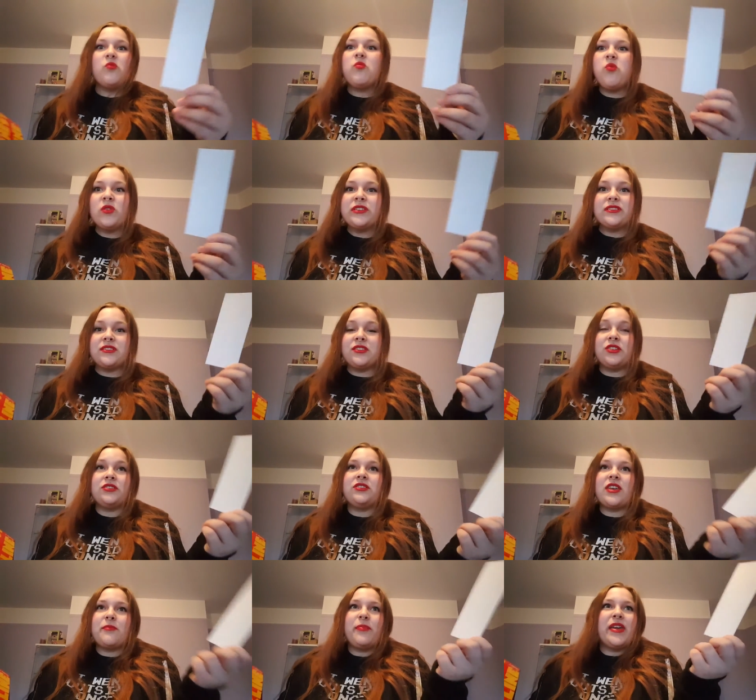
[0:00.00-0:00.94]
Could
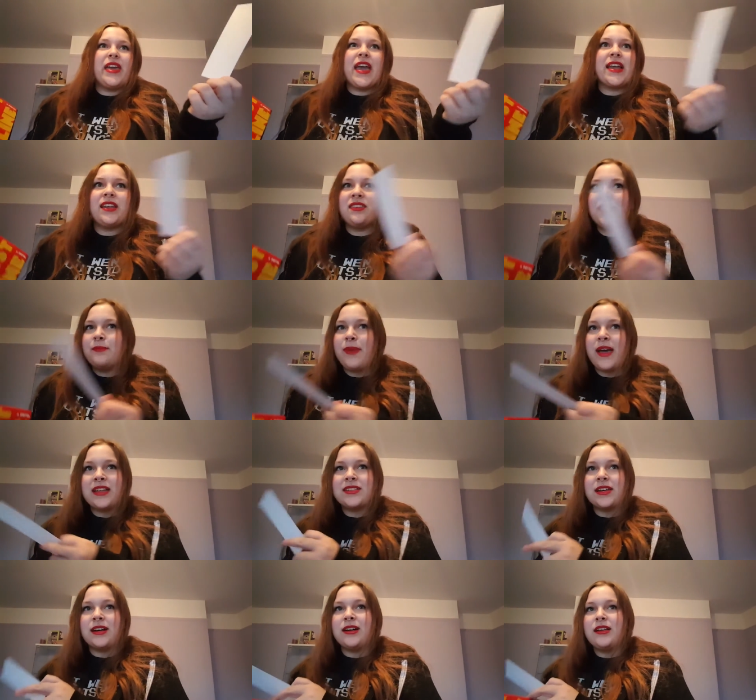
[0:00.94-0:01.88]
there be anything
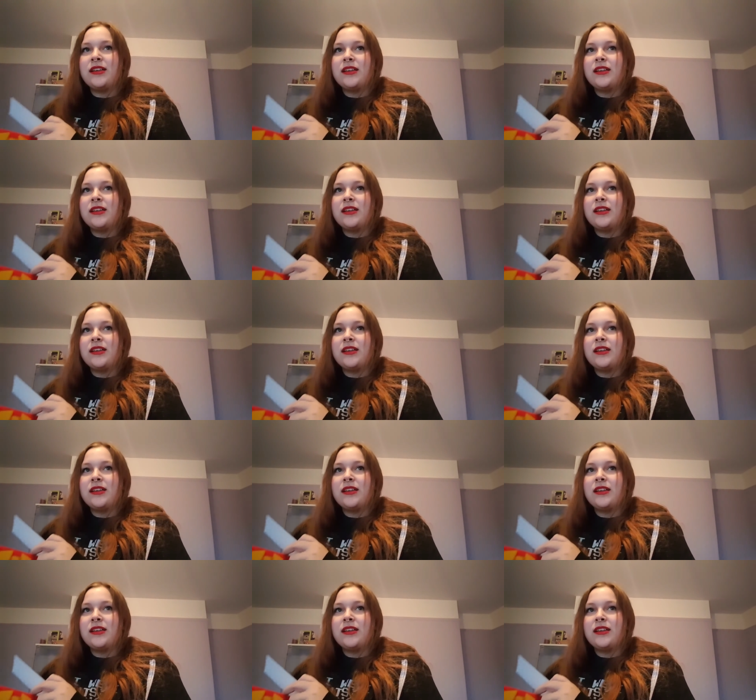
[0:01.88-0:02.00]
better?